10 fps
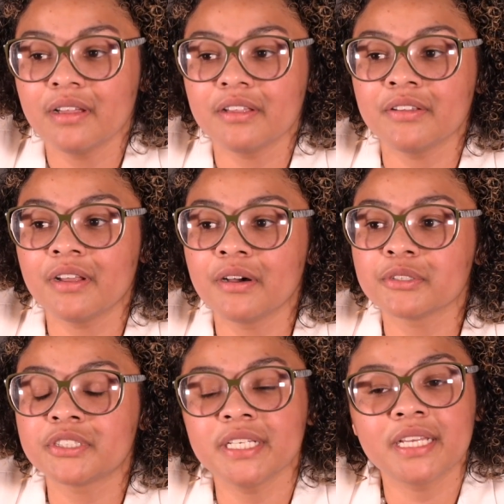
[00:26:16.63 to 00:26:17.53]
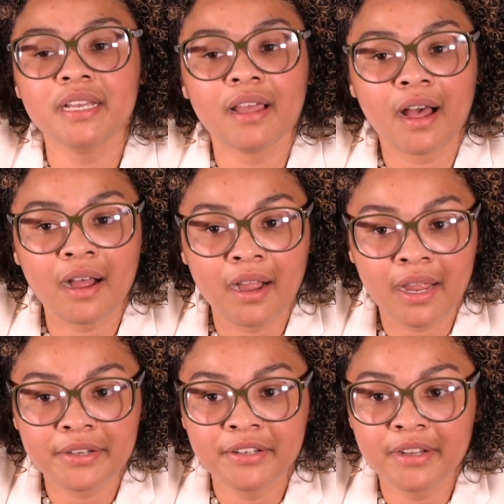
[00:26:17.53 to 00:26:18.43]
you know, seeking
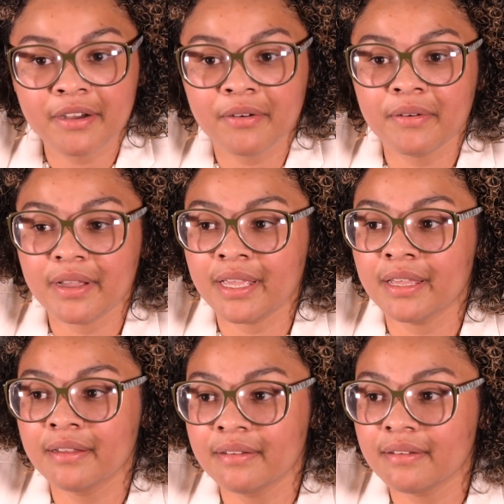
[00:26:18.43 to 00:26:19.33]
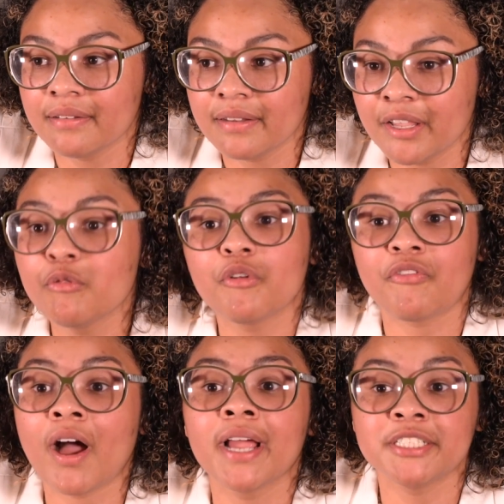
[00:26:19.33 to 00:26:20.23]
God, you know, and he will
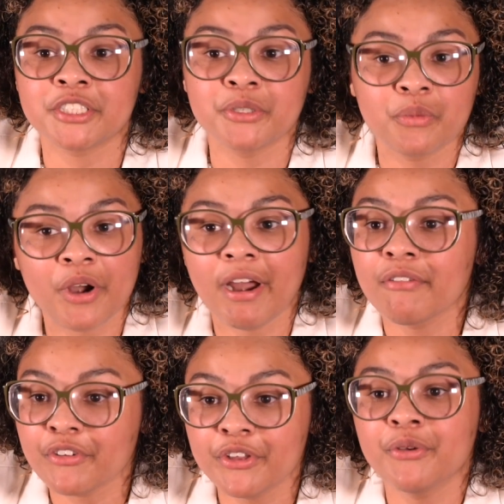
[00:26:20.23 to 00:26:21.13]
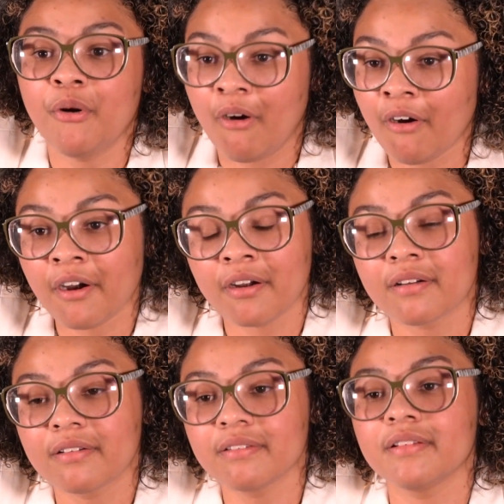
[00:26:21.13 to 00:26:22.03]
find you wherever you
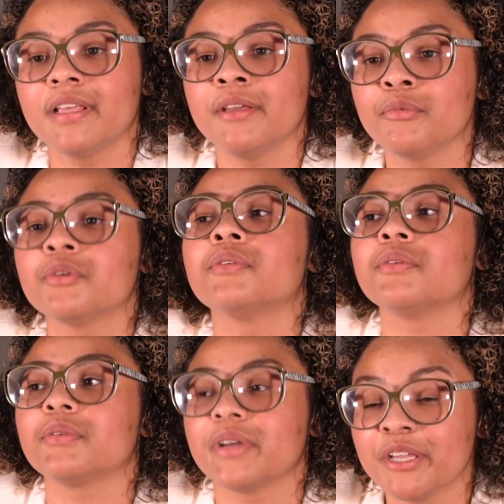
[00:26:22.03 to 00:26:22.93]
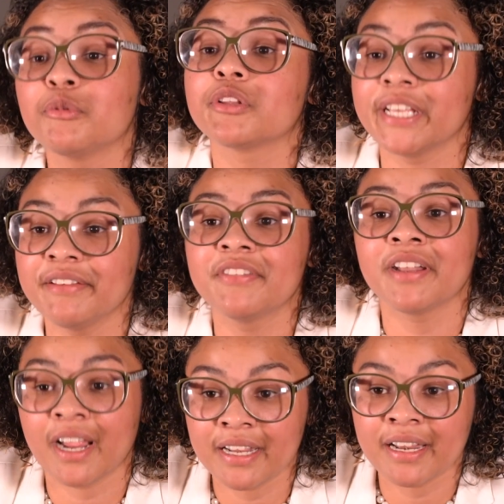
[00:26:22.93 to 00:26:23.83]
are. He will leave the
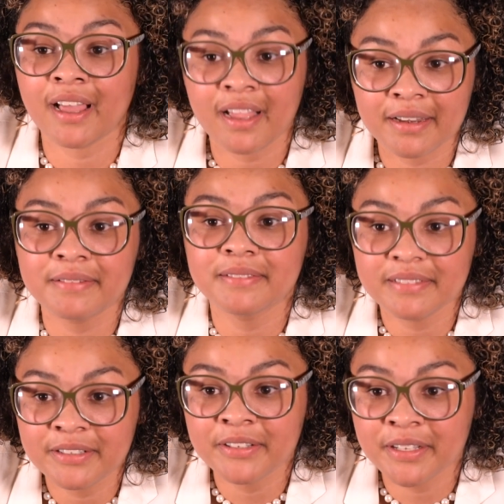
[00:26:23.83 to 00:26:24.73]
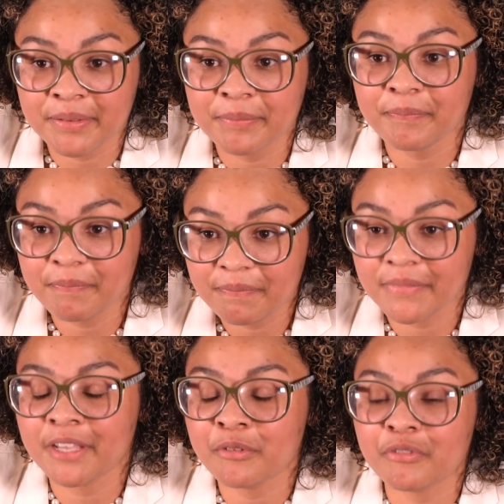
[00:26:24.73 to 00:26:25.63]
99, you know,
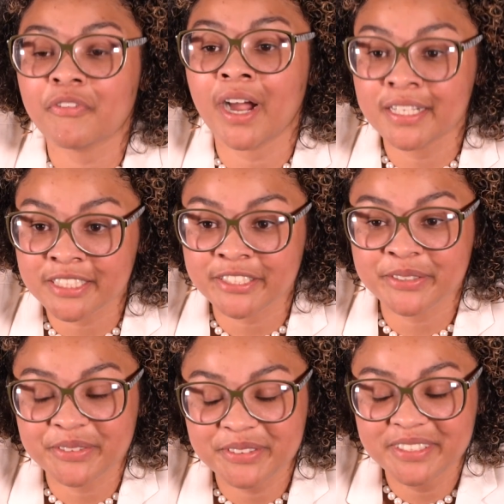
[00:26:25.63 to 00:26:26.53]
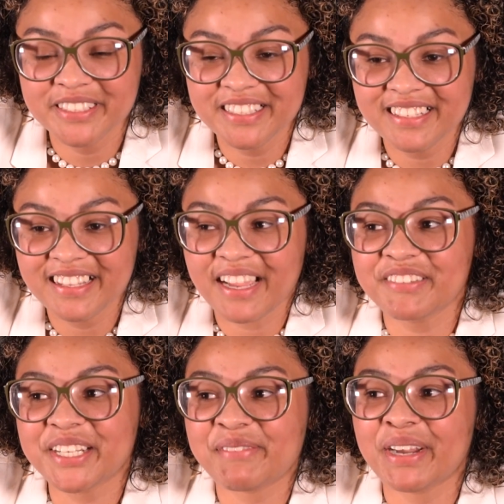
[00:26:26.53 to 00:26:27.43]
he will find you.
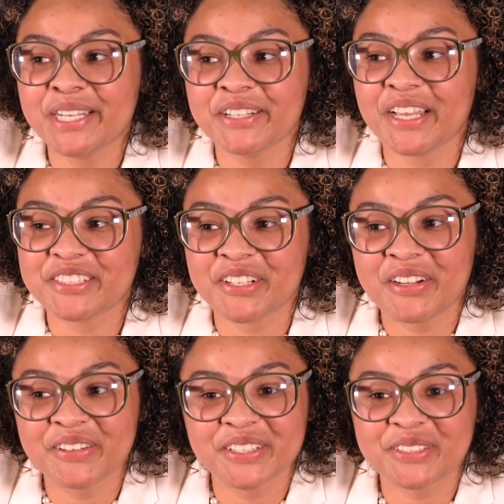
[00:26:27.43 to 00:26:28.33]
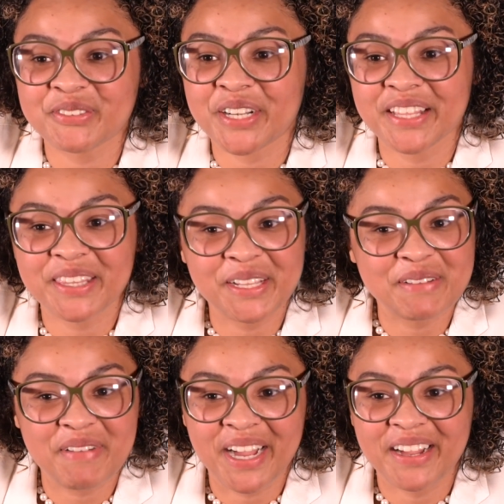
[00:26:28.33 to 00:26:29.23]
Every time I hear that song, that's what I think
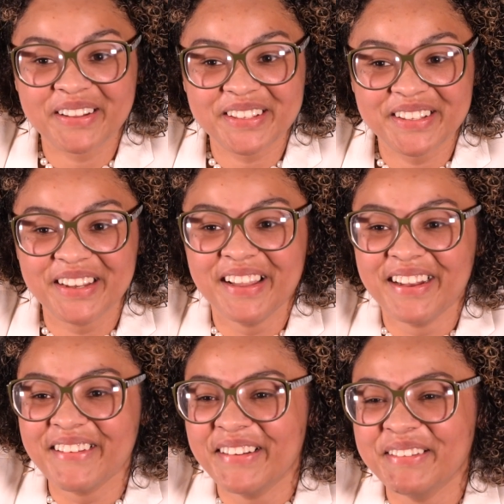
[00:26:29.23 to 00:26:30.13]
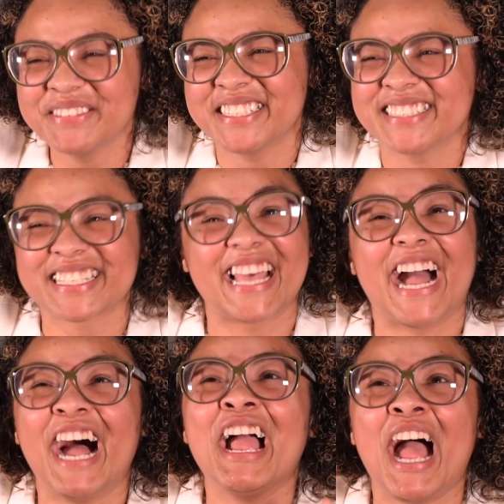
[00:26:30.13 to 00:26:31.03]
about, you know. I'm just like,
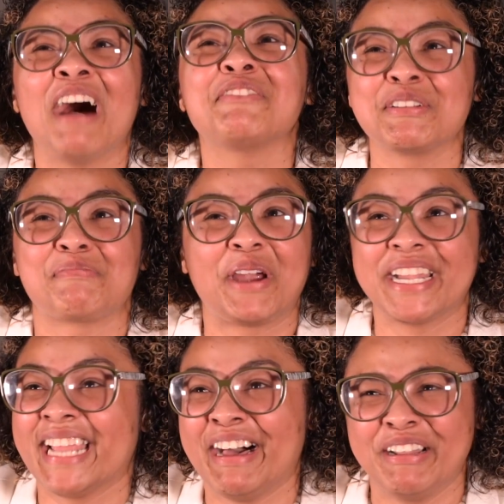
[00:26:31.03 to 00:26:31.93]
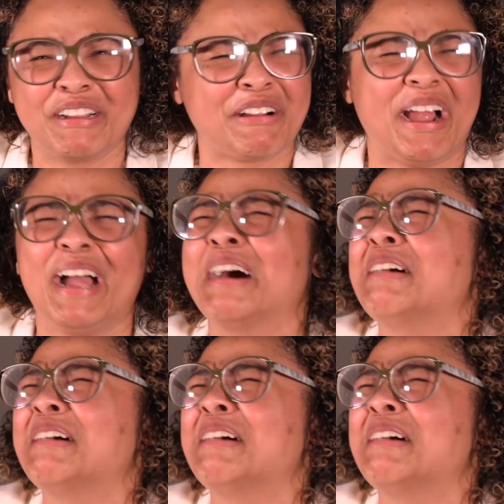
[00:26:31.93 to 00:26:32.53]
I have to break down and cry.